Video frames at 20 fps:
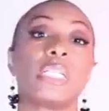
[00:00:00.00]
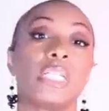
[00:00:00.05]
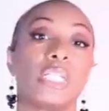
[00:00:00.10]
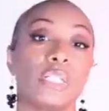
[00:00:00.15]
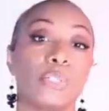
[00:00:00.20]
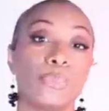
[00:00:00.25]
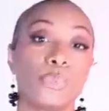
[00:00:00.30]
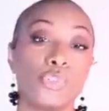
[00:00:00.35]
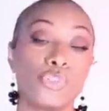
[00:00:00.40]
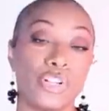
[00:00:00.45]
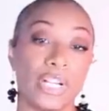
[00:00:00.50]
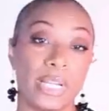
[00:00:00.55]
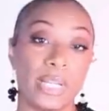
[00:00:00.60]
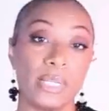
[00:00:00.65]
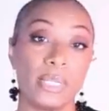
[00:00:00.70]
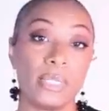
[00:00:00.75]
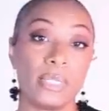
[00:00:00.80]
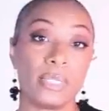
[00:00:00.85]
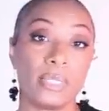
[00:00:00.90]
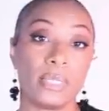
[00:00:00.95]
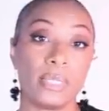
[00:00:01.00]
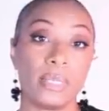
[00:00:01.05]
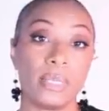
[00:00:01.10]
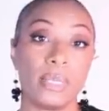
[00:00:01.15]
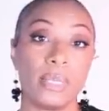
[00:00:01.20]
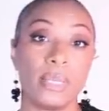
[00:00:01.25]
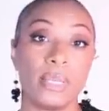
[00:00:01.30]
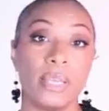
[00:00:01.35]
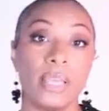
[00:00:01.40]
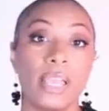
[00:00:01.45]
denim dress,
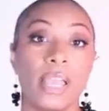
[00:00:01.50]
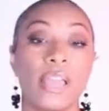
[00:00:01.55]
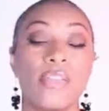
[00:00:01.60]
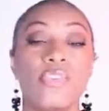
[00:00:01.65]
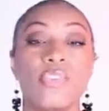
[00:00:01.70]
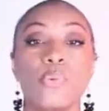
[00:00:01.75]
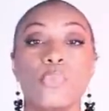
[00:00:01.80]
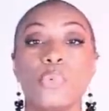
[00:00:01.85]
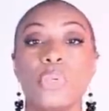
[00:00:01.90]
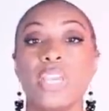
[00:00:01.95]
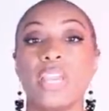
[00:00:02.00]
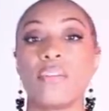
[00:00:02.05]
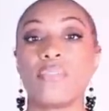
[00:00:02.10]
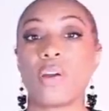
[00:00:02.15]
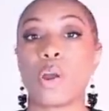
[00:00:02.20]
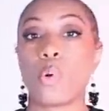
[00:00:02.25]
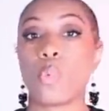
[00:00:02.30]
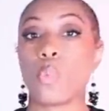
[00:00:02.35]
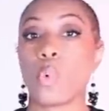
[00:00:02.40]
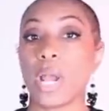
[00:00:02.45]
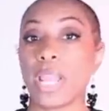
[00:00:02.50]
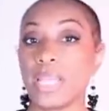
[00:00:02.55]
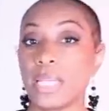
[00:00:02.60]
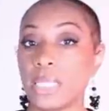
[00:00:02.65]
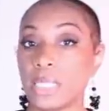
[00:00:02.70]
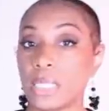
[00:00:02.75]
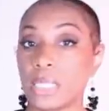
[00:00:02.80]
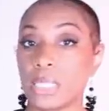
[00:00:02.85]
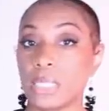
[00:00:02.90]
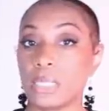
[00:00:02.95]
and then we have our
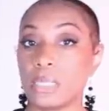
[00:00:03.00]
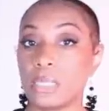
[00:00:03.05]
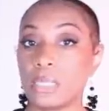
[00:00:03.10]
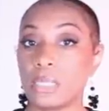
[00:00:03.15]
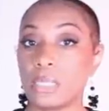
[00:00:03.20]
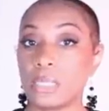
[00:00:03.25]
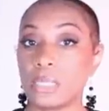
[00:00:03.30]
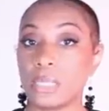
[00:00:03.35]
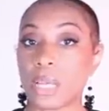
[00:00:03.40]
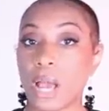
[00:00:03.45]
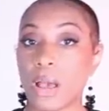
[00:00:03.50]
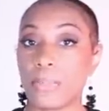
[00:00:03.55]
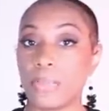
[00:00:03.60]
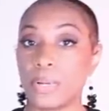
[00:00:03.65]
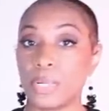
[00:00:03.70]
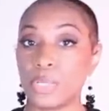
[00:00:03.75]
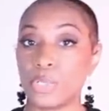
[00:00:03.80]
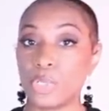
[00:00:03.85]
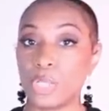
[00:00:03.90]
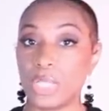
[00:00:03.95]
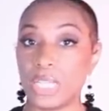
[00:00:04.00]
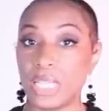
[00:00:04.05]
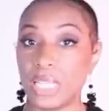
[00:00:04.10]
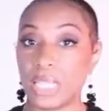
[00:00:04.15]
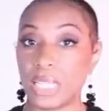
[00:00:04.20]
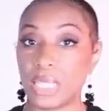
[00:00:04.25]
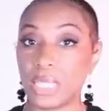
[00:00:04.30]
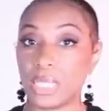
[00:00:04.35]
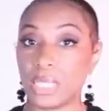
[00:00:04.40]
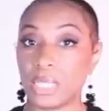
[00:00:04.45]
white top
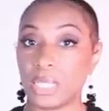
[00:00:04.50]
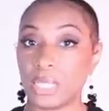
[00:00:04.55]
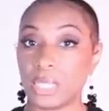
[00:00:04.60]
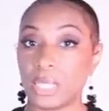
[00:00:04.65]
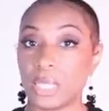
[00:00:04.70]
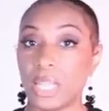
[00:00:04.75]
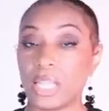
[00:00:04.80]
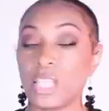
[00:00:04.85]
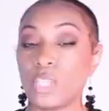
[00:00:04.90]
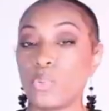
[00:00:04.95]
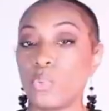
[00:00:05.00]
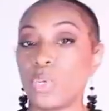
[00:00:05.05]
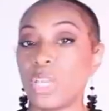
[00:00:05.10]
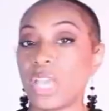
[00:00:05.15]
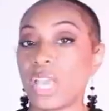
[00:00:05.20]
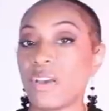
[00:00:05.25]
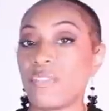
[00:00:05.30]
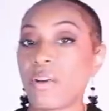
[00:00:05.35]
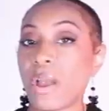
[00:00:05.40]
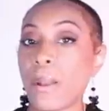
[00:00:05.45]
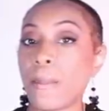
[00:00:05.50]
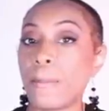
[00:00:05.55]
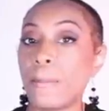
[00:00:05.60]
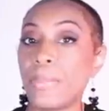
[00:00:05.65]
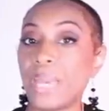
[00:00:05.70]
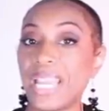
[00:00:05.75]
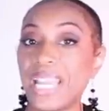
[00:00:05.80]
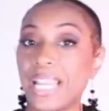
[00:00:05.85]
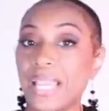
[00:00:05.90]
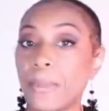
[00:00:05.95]
underneath it, and then we have our
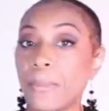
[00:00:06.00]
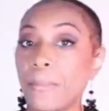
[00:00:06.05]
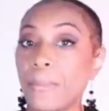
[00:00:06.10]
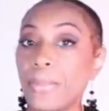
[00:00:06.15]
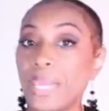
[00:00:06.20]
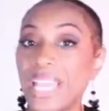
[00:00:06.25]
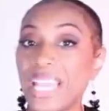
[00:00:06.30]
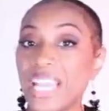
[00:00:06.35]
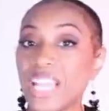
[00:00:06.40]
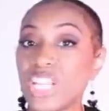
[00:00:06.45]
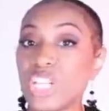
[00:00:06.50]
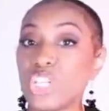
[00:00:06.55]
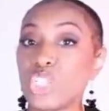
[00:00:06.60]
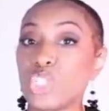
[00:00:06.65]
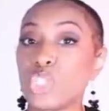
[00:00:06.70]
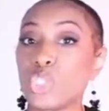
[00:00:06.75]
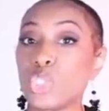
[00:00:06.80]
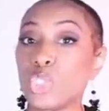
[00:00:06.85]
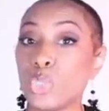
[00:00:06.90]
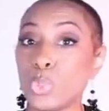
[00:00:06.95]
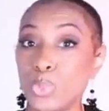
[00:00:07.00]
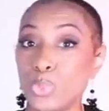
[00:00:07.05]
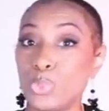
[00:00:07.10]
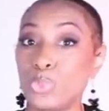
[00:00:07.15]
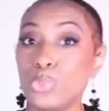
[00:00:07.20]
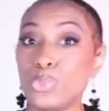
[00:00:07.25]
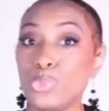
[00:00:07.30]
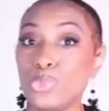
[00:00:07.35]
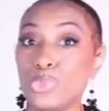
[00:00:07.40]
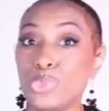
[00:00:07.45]
banging
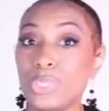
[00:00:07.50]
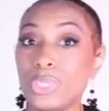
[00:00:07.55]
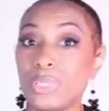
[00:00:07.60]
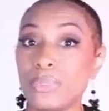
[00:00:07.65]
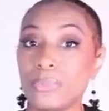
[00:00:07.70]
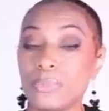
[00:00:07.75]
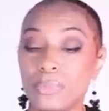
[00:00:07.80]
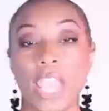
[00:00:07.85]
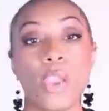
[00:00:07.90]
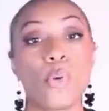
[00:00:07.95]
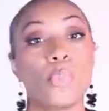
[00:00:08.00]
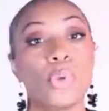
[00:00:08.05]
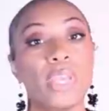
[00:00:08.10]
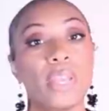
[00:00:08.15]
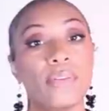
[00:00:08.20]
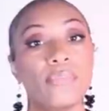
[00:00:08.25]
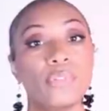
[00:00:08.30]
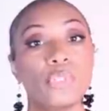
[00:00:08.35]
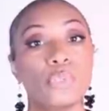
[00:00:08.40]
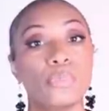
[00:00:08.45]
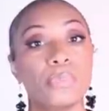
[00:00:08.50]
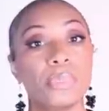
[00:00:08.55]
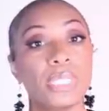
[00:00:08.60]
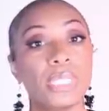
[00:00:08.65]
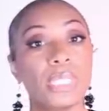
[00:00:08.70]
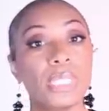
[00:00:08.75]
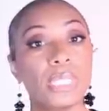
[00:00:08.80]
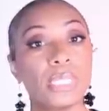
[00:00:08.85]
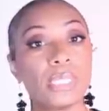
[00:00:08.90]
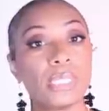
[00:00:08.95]
shoes, and we have Duke the
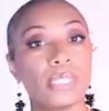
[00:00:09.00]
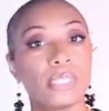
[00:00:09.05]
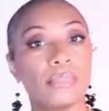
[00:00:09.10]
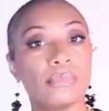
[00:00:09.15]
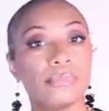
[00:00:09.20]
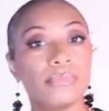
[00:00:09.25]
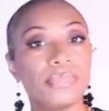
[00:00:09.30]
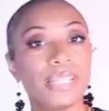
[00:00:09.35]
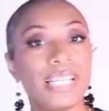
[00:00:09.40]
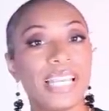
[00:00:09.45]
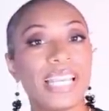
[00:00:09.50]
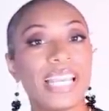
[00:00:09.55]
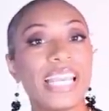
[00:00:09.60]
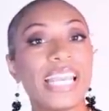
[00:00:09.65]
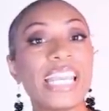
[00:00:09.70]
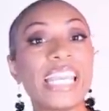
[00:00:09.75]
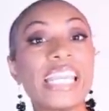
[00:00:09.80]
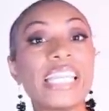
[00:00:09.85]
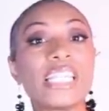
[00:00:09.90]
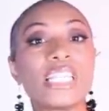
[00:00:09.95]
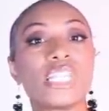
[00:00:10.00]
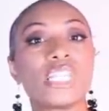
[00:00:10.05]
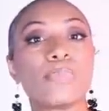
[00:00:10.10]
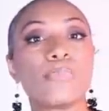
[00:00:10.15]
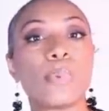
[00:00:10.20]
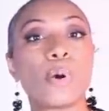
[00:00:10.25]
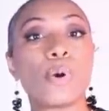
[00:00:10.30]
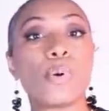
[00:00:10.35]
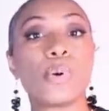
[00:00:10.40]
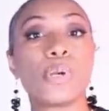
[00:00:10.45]
Look.
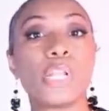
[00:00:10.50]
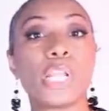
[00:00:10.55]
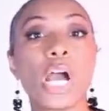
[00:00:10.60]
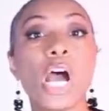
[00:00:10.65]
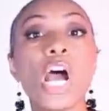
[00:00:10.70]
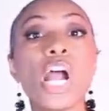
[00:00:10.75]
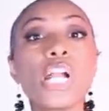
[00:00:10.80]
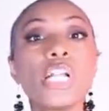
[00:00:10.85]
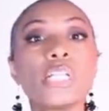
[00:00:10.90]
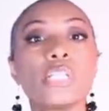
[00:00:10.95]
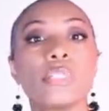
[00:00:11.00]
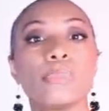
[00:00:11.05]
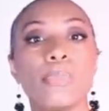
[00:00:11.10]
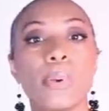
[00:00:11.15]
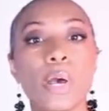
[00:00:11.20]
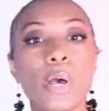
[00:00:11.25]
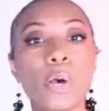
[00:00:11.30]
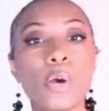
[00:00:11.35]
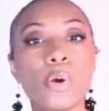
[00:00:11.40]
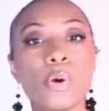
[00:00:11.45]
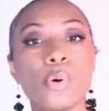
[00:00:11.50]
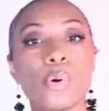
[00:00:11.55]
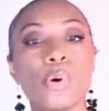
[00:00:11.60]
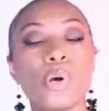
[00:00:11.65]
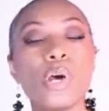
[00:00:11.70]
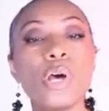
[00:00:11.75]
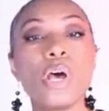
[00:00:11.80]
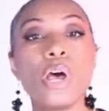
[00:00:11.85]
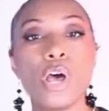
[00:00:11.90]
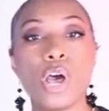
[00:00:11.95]
Inspo and Arspo,
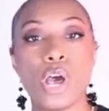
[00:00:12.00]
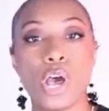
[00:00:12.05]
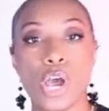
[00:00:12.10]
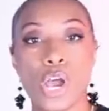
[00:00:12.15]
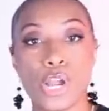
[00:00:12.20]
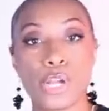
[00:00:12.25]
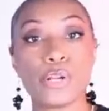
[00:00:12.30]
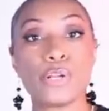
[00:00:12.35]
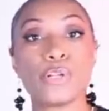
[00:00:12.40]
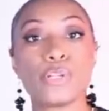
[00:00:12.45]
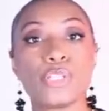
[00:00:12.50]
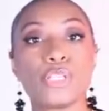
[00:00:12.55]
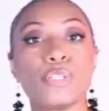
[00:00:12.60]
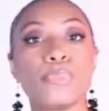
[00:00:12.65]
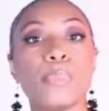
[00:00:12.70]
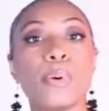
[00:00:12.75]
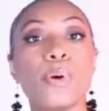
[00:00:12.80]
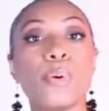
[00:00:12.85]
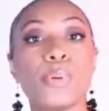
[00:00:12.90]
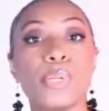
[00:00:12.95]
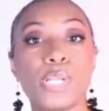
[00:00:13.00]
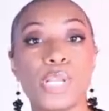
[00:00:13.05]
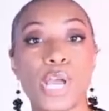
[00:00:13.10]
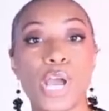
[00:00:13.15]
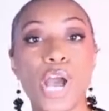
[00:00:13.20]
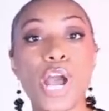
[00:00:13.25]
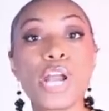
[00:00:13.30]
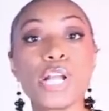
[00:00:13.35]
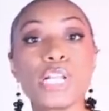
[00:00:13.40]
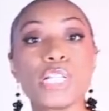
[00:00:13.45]
Herspo and
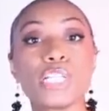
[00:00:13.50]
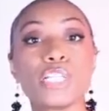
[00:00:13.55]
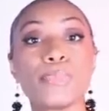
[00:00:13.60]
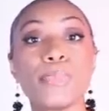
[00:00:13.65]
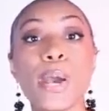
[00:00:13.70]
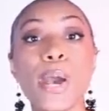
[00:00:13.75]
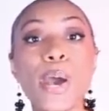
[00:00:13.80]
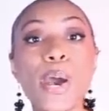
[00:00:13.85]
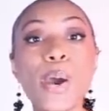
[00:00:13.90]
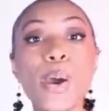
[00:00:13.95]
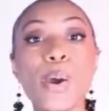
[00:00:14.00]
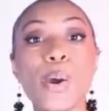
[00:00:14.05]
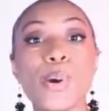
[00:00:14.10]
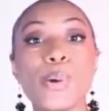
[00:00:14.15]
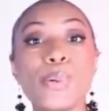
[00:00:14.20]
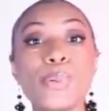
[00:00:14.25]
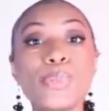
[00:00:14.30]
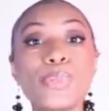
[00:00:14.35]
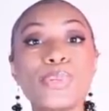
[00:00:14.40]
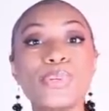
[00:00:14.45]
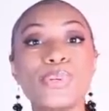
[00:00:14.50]
Arspo.